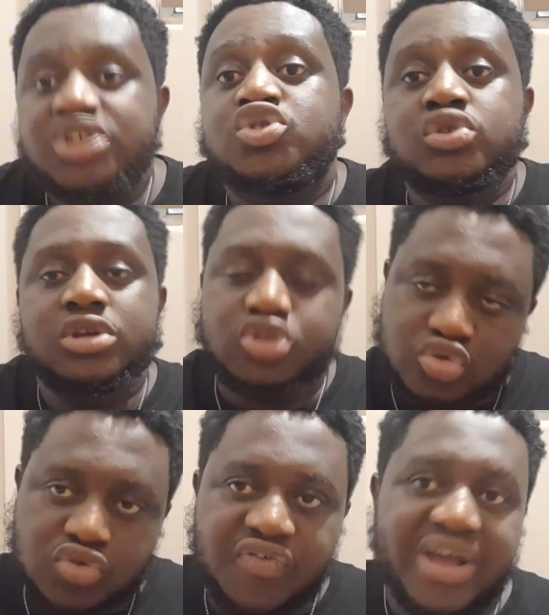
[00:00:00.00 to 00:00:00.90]
took it
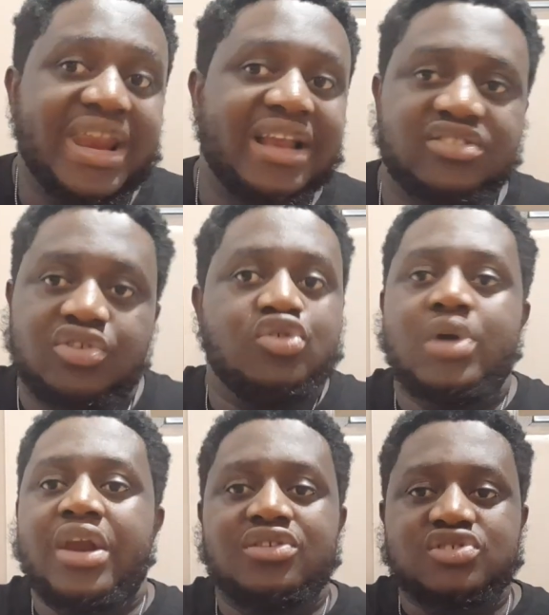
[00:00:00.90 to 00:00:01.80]
too far, that you
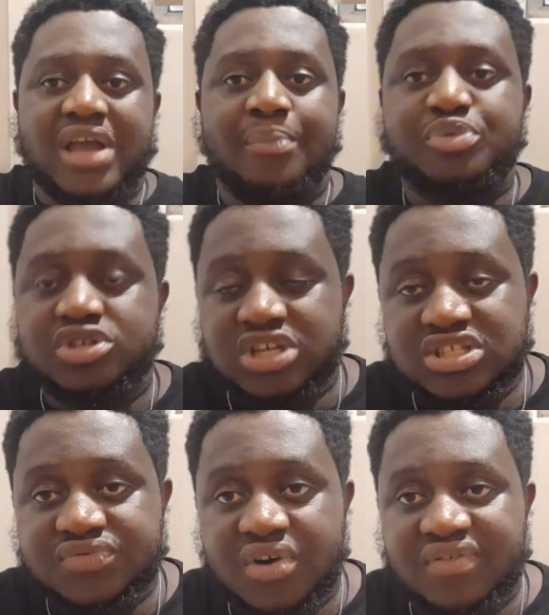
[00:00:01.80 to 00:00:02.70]
are not
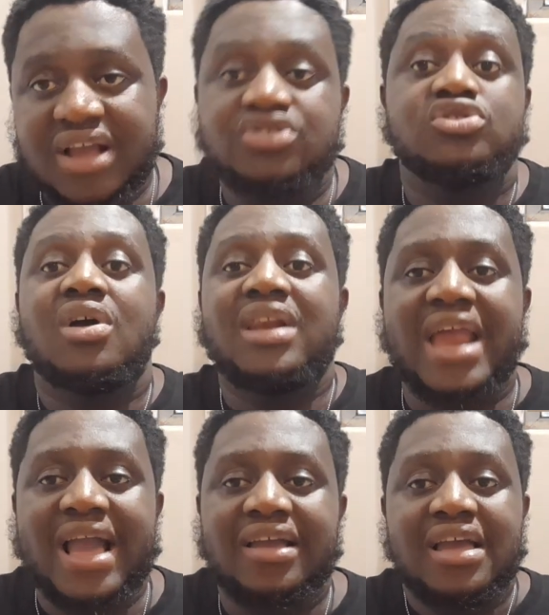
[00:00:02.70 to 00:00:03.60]
appreciative of that. You don't
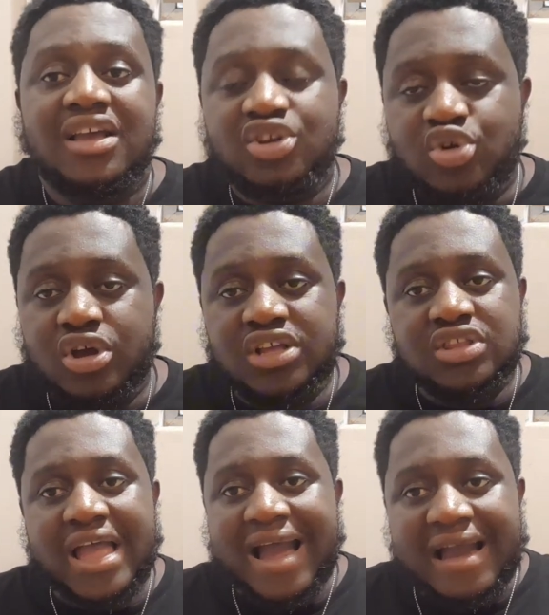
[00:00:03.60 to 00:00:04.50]
like going
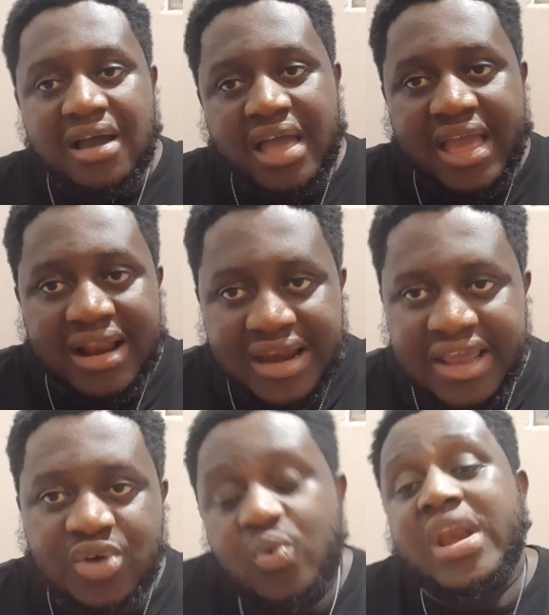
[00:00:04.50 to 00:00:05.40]
that
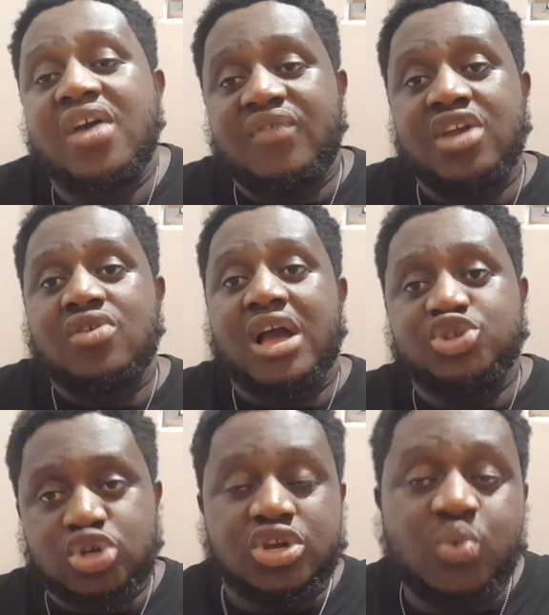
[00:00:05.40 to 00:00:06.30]
lane whenever you are
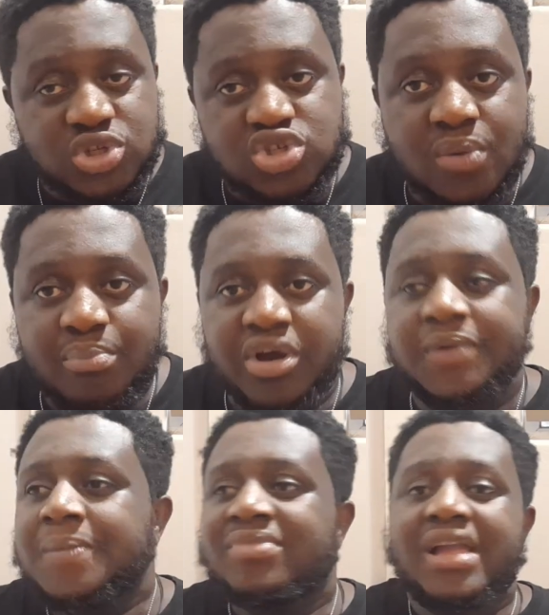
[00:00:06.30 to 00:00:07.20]
joking with somebody.
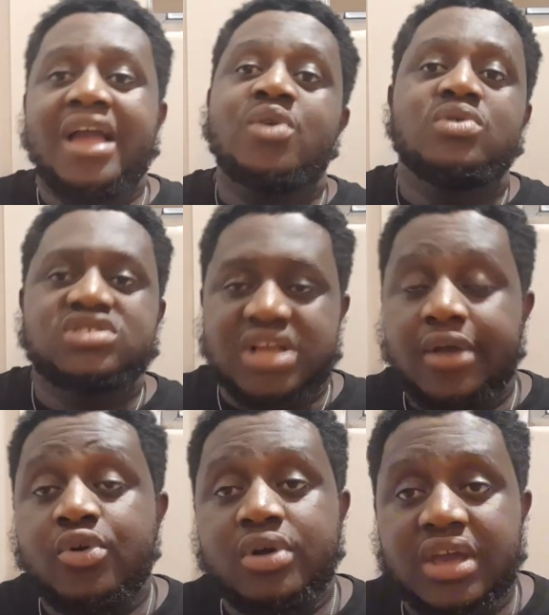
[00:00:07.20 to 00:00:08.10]
And he was
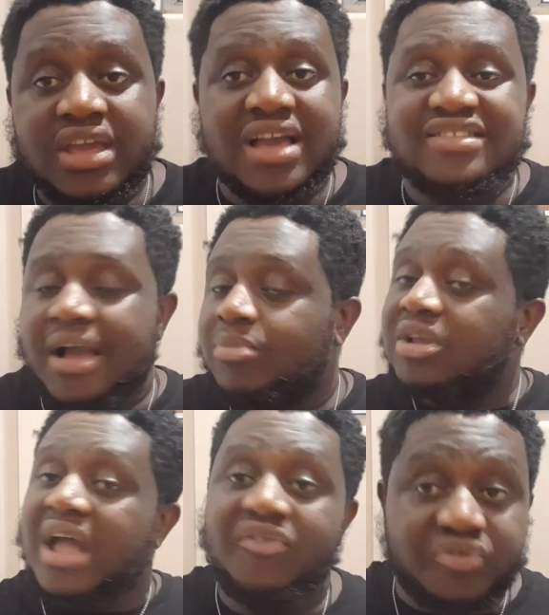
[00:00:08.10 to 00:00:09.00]
like, okay, yes, I'm
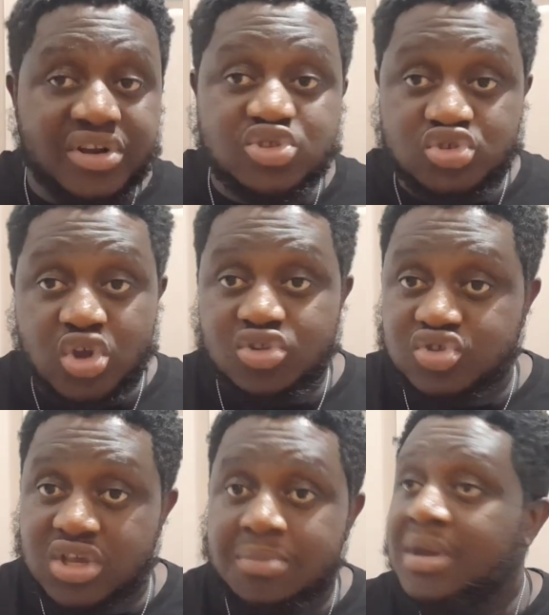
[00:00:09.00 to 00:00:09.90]
not afraid to talk
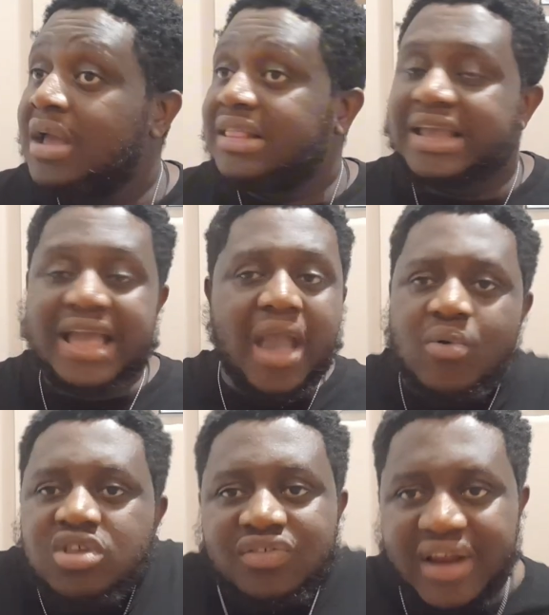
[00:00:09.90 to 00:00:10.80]
to him. The guy
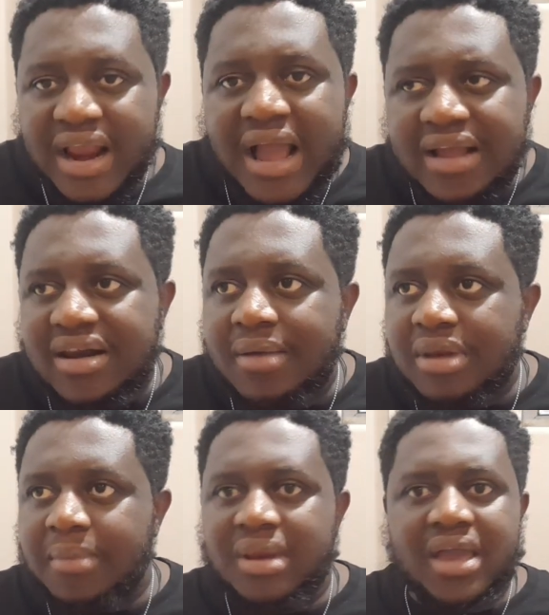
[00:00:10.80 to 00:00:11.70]
was very angry.
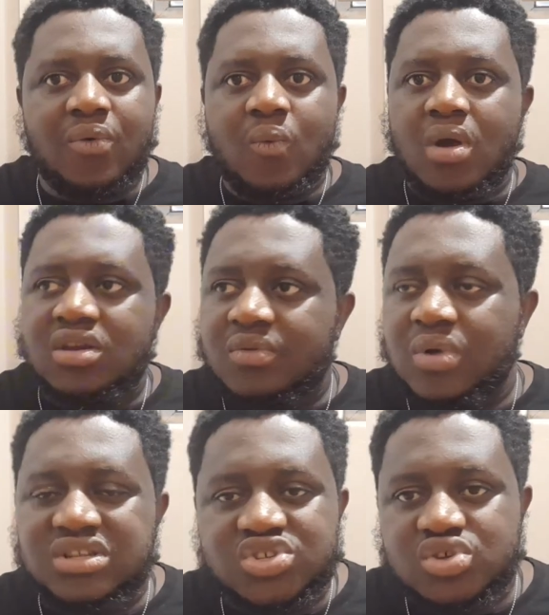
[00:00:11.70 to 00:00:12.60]
And I'm like, what
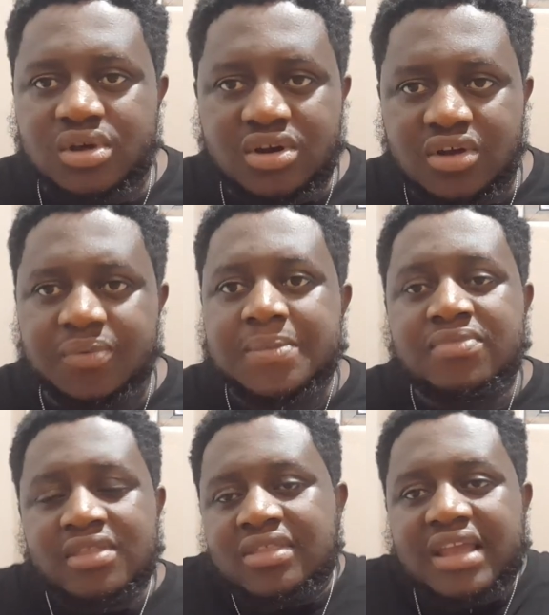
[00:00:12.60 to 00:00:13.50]
is going on?
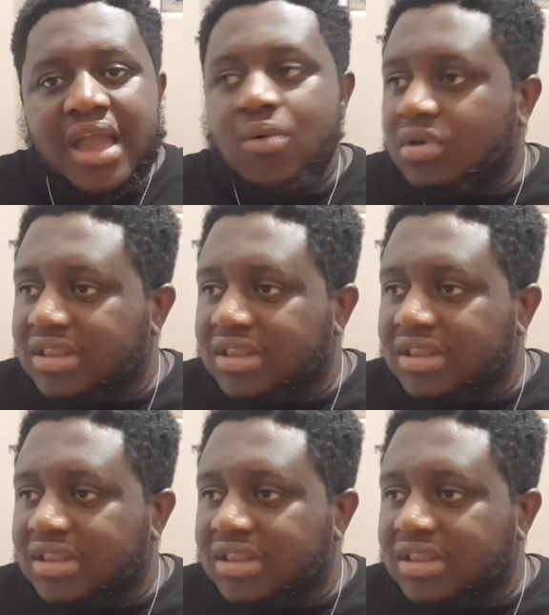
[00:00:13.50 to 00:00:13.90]
The guy,